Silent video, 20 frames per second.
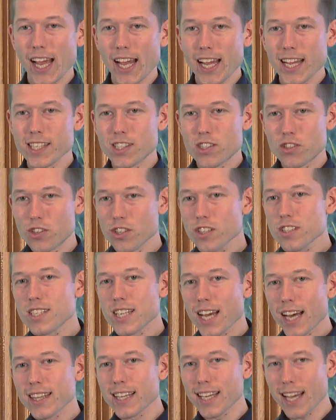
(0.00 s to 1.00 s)
It's just
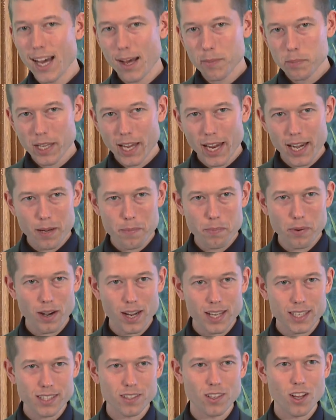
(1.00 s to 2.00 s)
not the complicated,
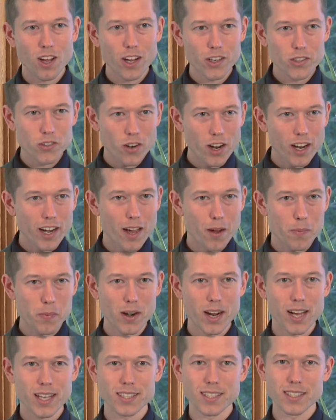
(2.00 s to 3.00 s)
long drawn-out
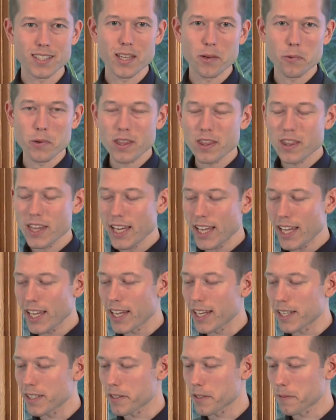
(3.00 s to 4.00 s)
process that we think it
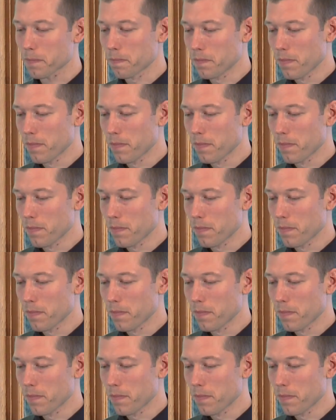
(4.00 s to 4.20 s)
is.